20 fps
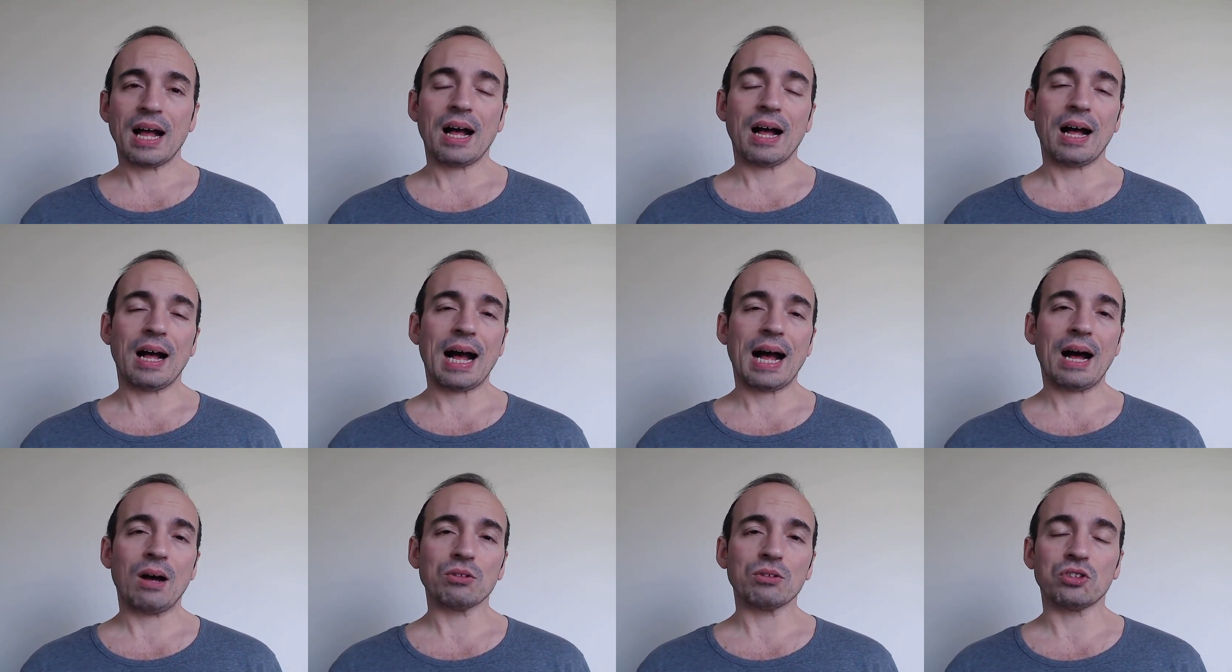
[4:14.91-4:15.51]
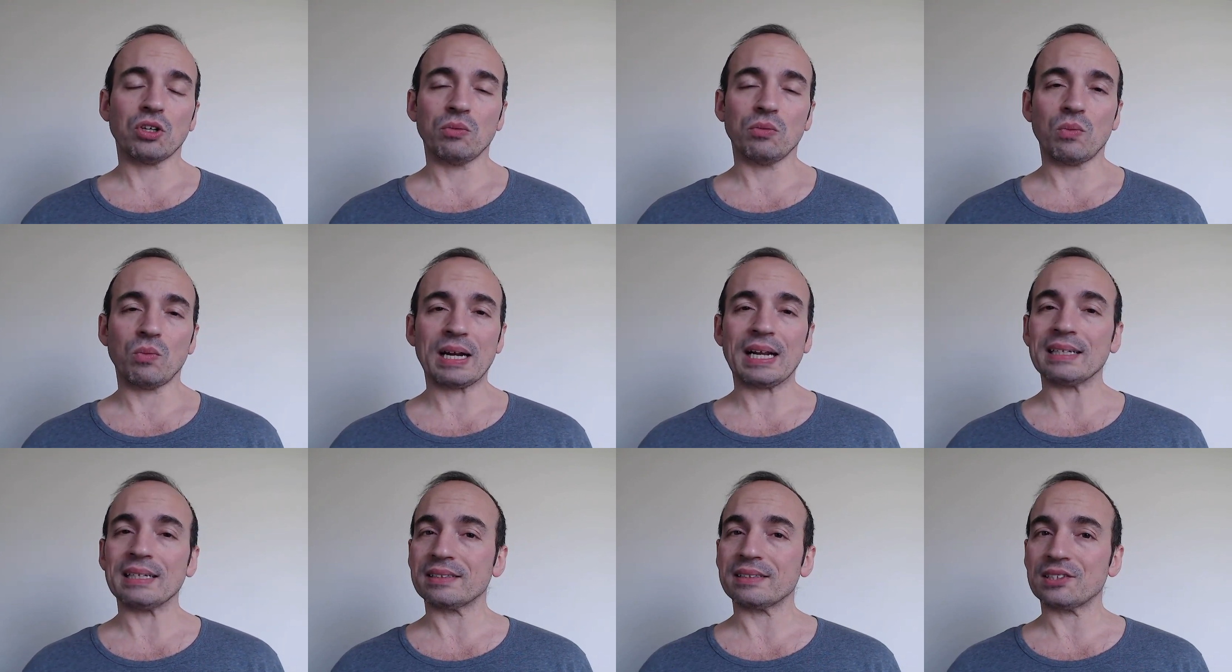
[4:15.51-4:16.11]
out of
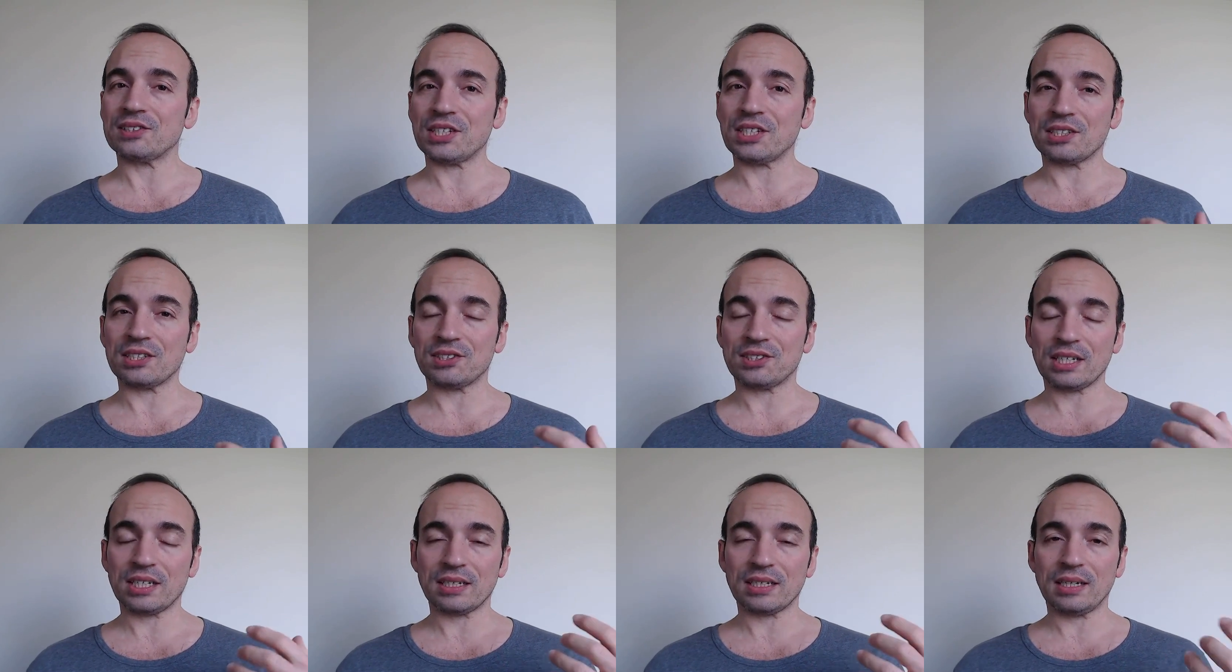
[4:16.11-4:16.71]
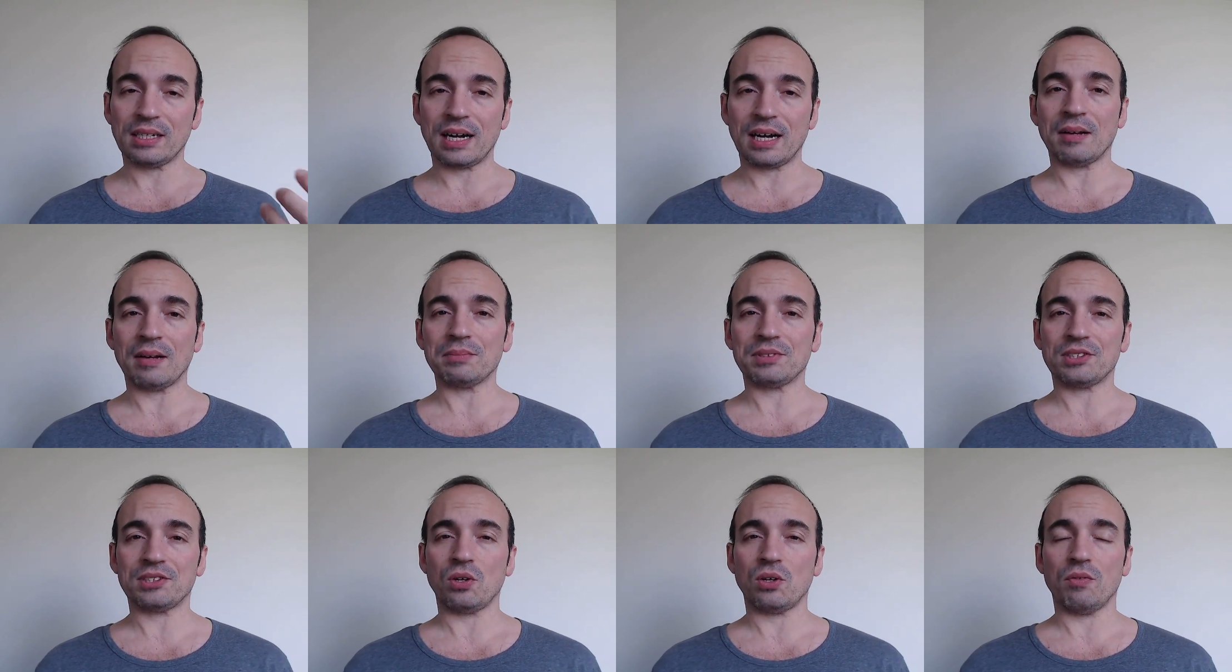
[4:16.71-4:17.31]
160
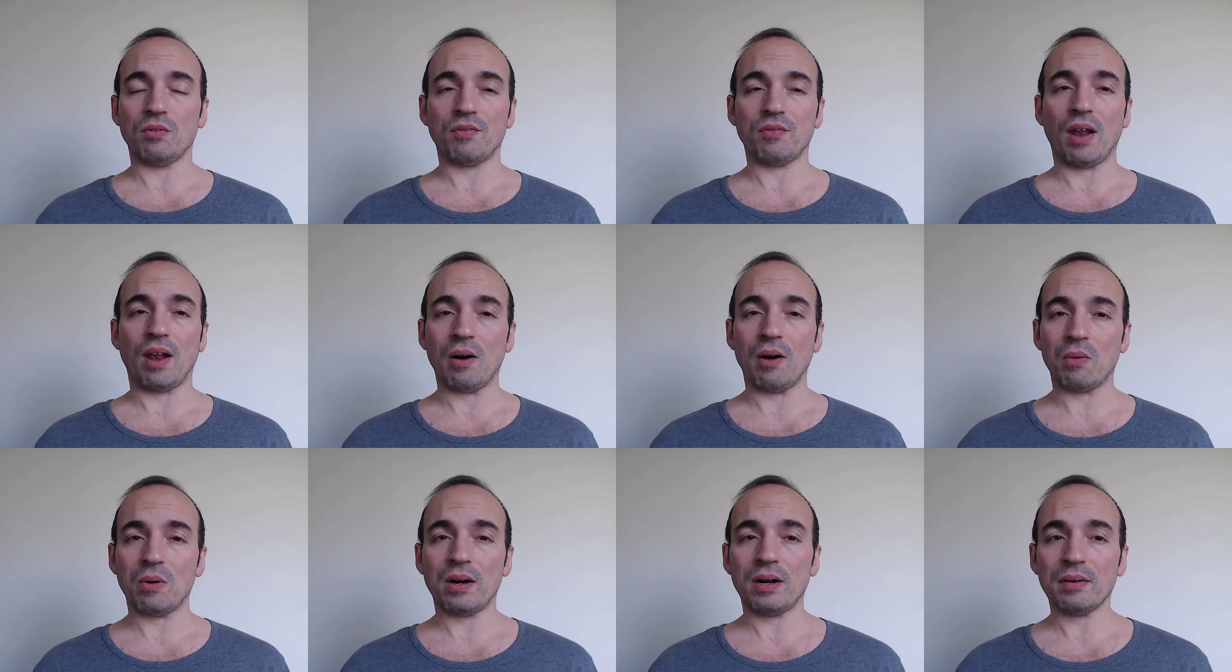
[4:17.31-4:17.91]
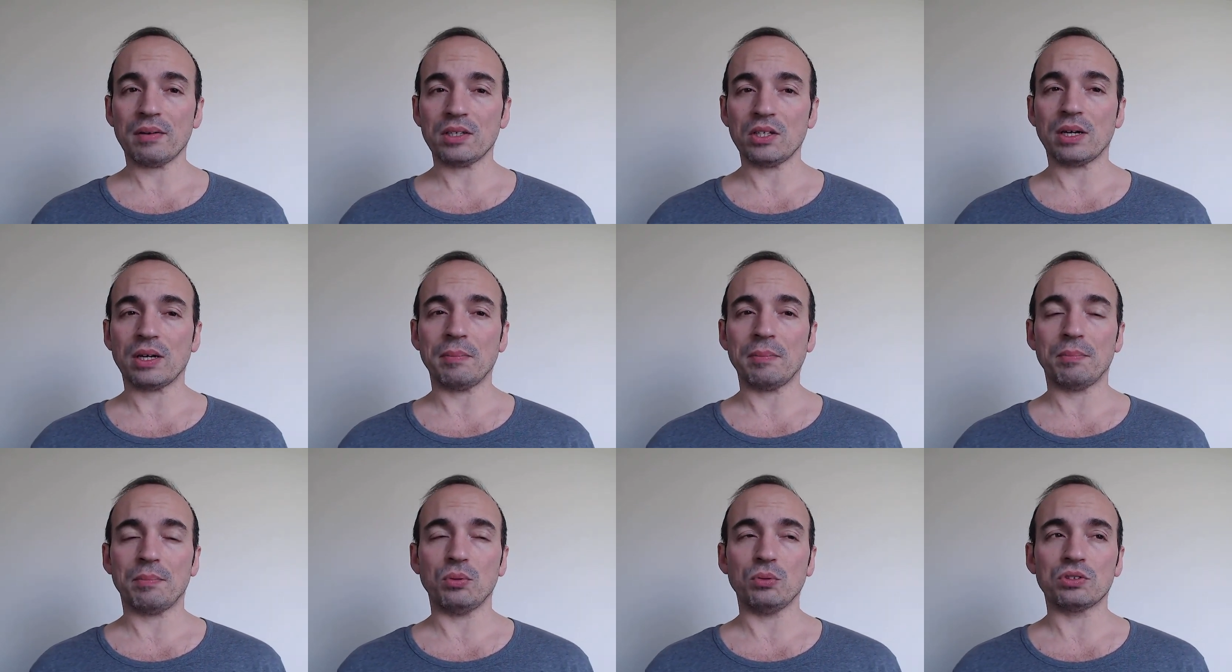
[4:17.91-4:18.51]
grams of flour, you can
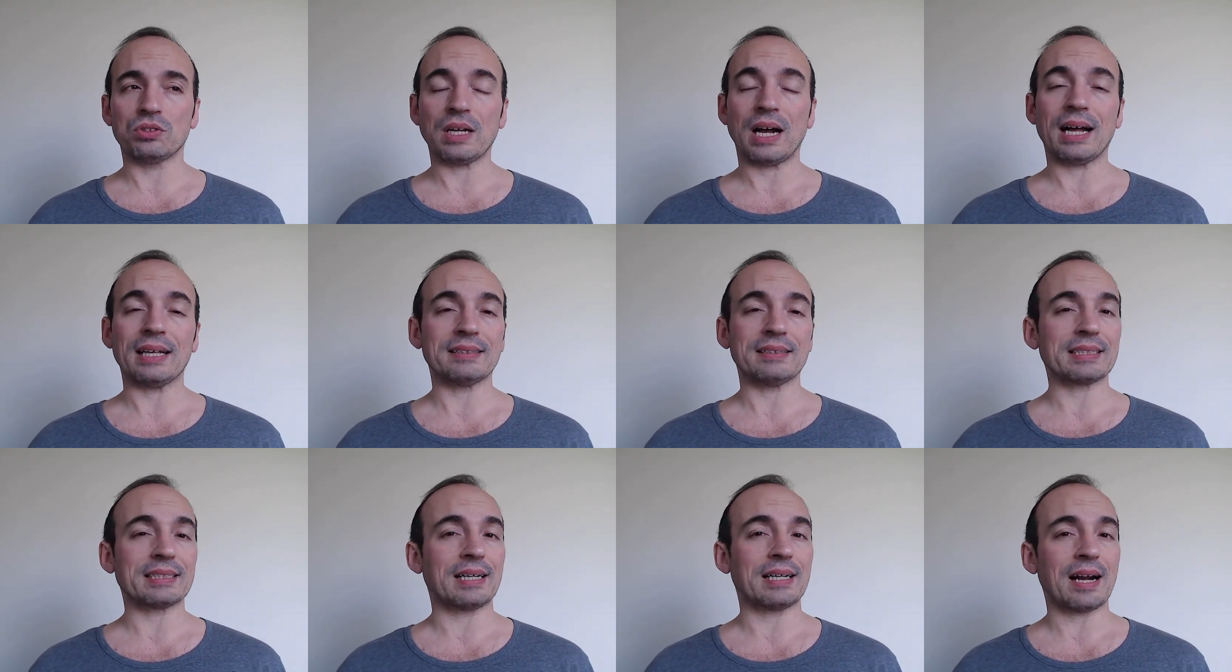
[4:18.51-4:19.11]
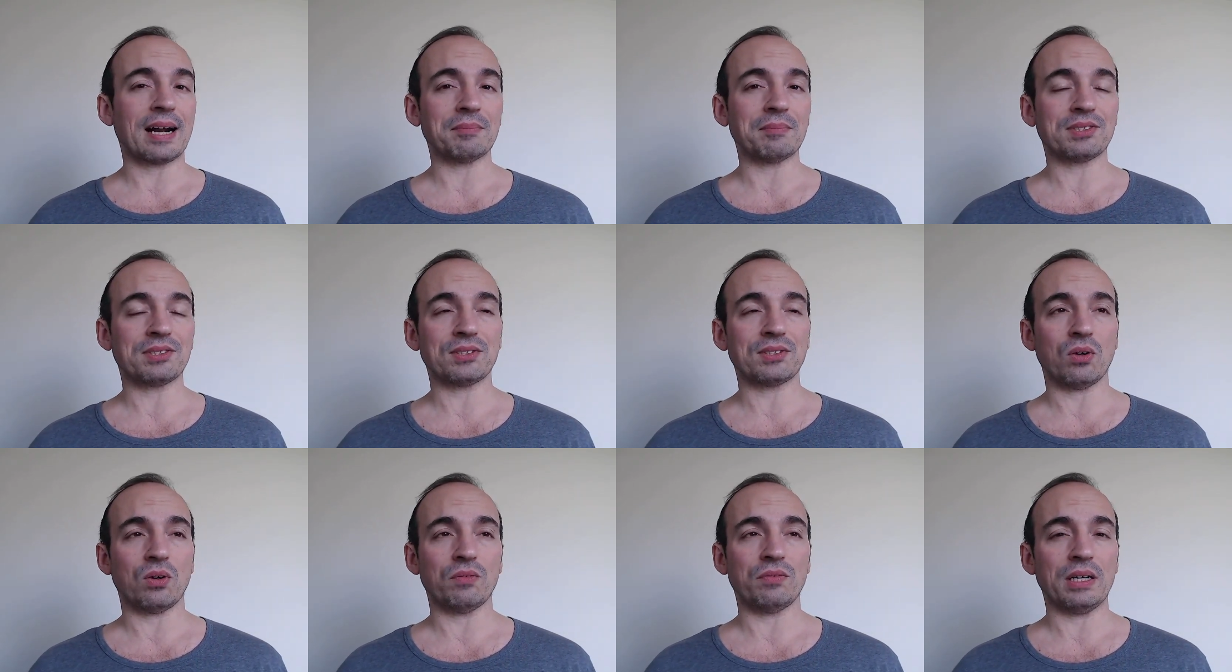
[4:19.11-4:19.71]
put 100 grams
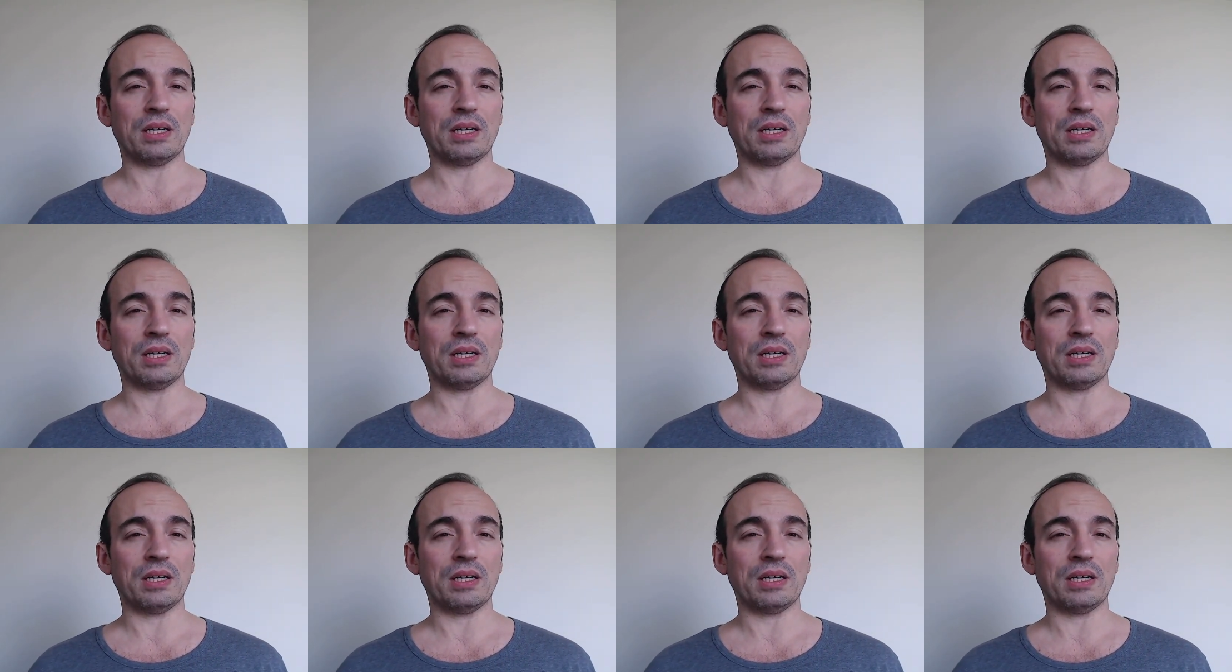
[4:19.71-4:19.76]
of